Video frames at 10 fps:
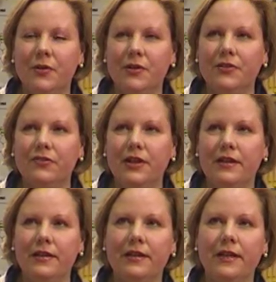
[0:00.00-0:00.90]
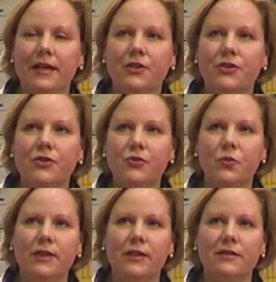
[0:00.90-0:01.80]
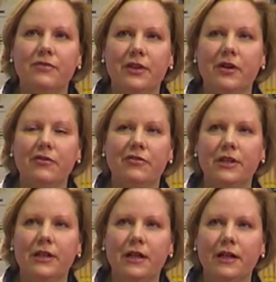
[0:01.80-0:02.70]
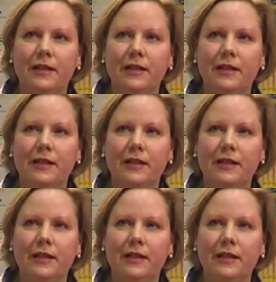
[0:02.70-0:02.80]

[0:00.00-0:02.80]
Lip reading: it's funny that the actors want very often.